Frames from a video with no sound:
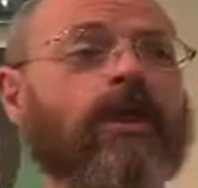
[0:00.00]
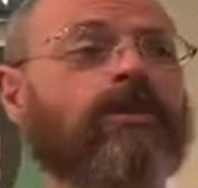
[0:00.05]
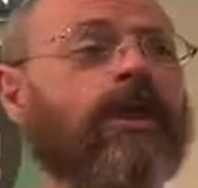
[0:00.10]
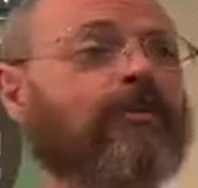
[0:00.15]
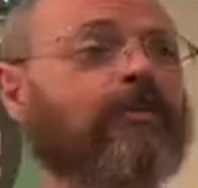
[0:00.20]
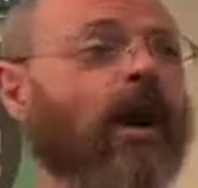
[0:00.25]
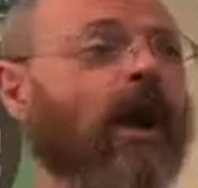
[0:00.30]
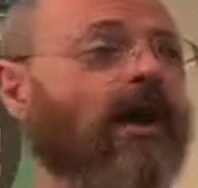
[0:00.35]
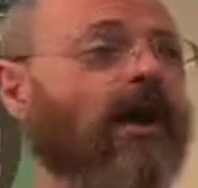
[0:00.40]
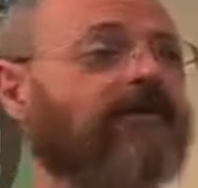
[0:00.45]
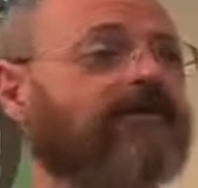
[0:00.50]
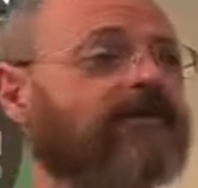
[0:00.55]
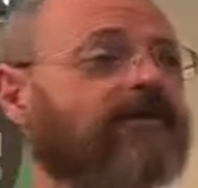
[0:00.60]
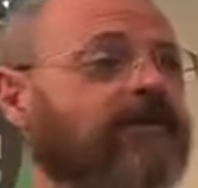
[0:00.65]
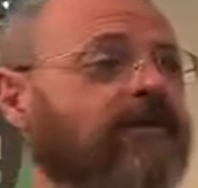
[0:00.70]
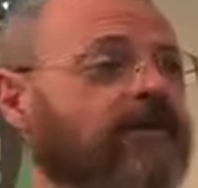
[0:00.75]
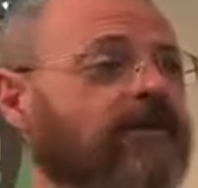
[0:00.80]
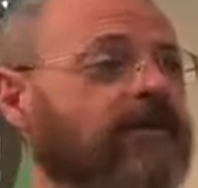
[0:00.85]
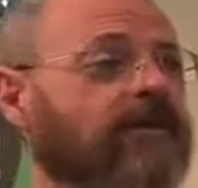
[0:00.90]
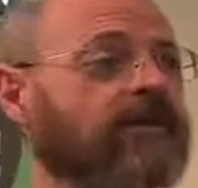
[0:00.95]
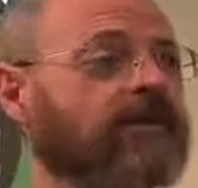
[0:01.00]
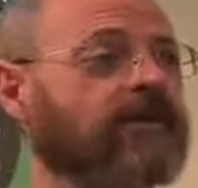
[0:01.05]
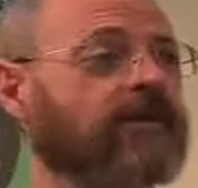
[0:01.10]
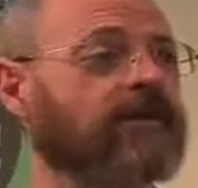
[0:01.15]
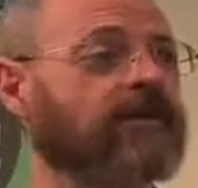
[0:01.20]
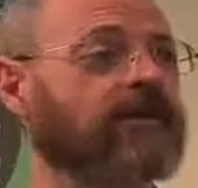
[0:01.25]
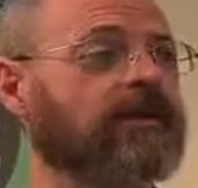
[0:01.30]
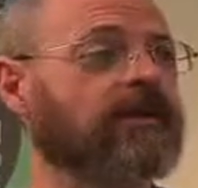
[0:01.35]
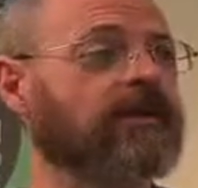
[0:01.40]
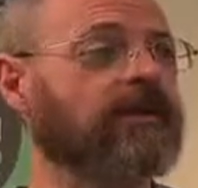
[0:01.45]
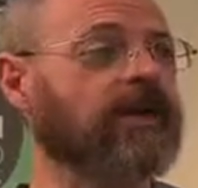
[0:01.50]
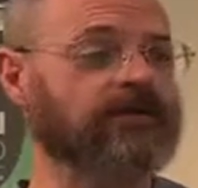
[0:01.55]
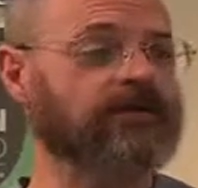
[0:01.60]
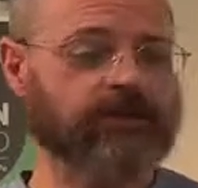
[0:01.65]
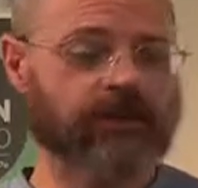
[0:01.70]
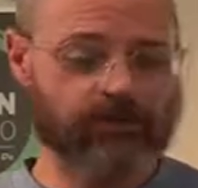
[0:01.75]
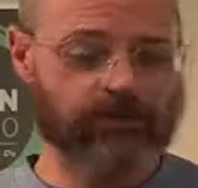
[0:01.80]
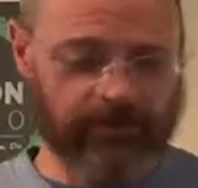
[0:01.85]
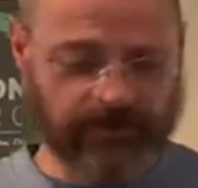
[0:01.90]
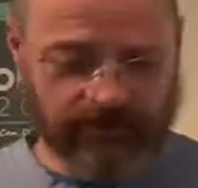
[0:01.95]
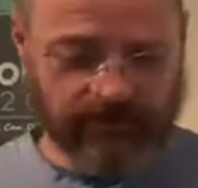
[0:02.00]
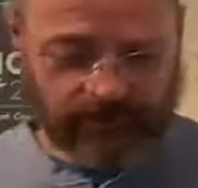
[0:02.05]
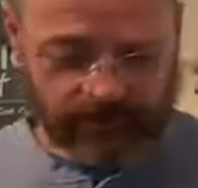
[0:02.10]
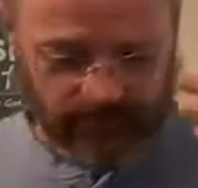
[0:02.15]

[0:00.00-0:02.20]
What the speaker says: them off. And so then